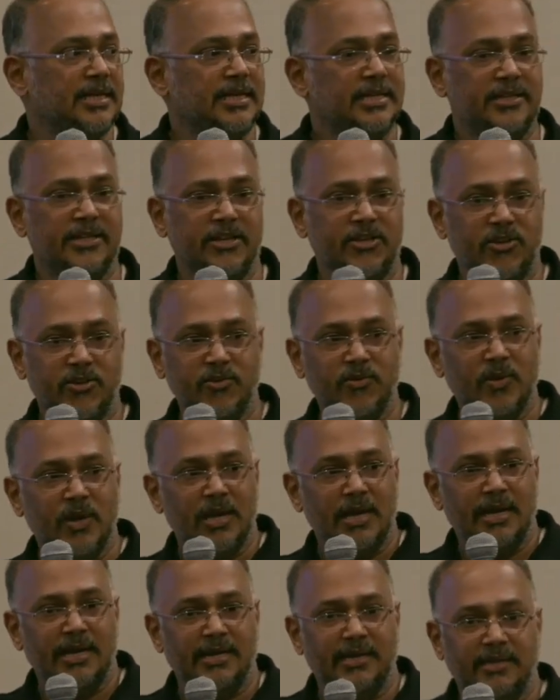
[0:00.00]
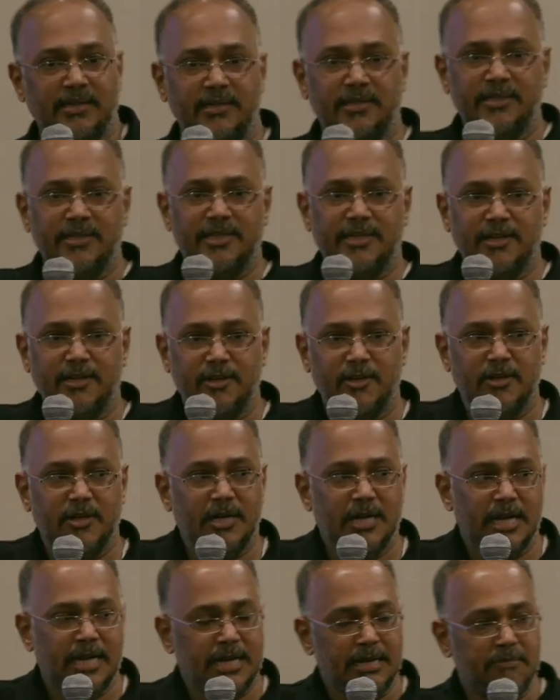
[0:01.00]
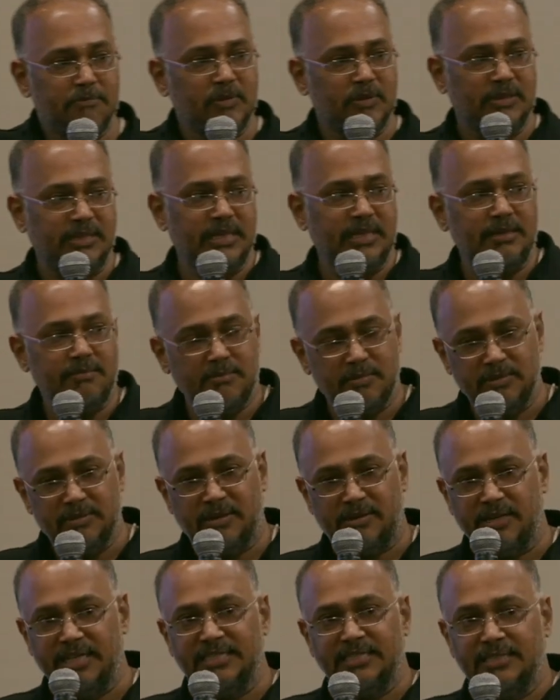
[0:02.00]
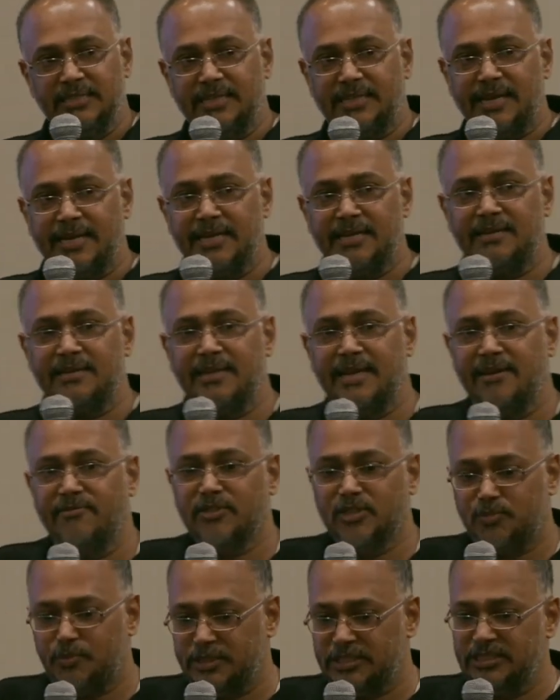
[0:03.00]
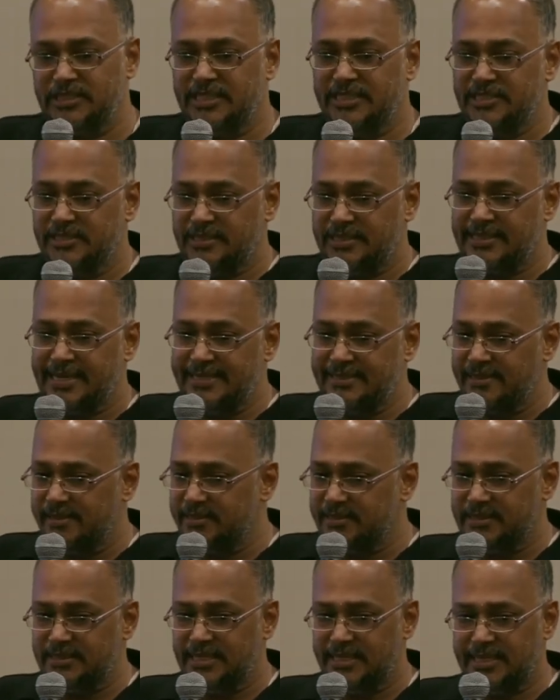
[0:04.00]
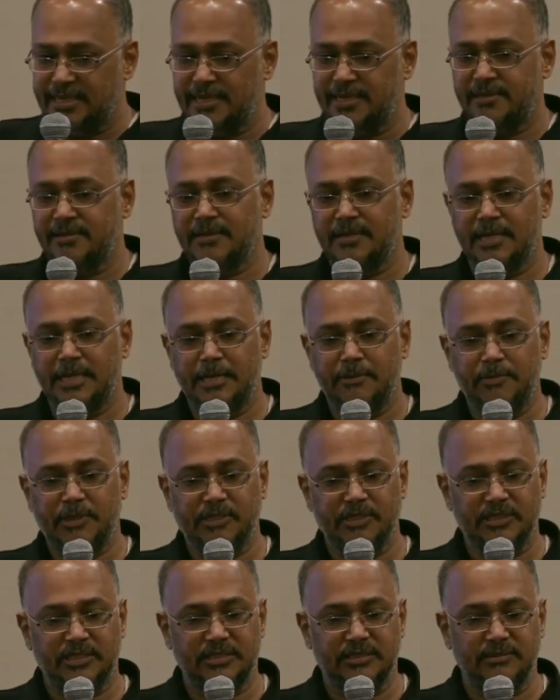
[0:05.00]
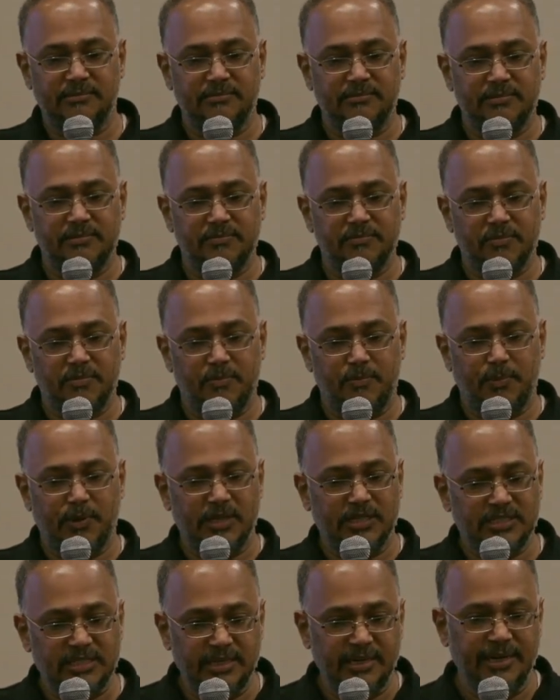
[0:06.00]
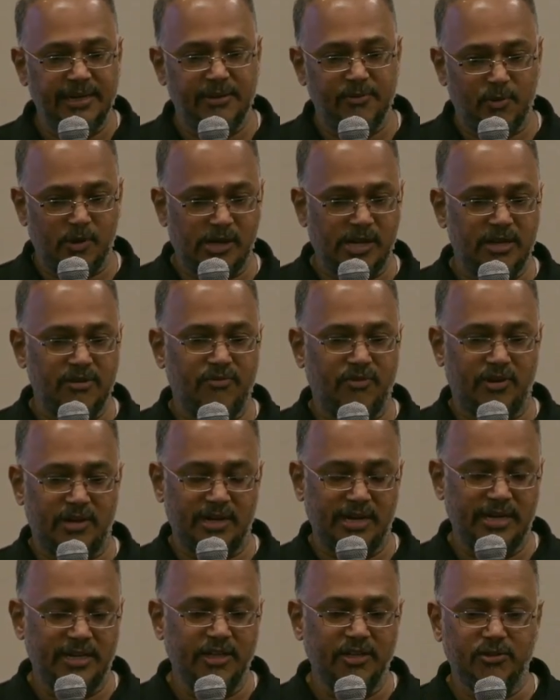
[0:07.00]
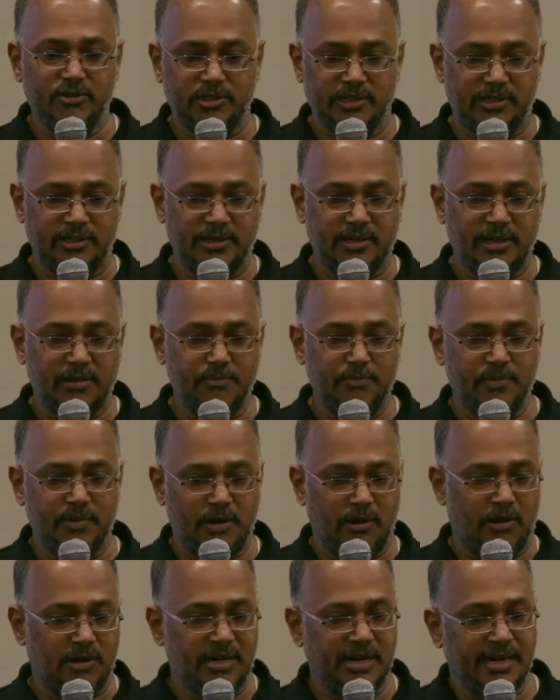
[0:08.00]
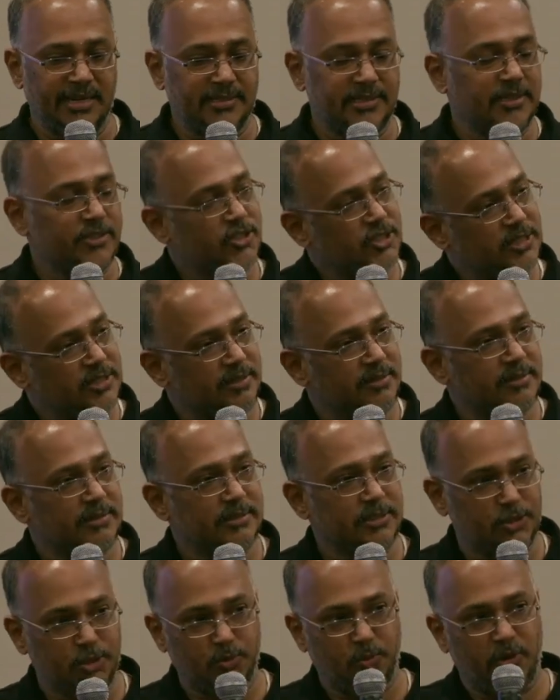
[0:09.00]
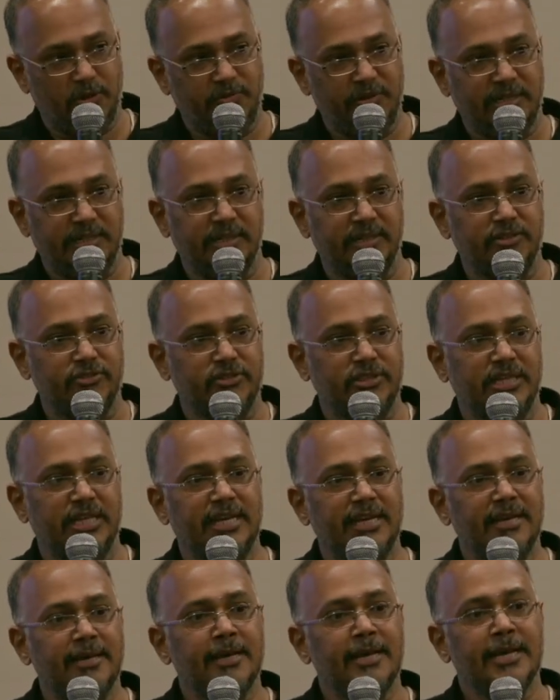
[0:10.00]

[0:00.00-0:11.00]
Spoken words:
Thank you. And the reason that I gave this presentation, the title is that because personally working for an end user organization, this is what we tend to see.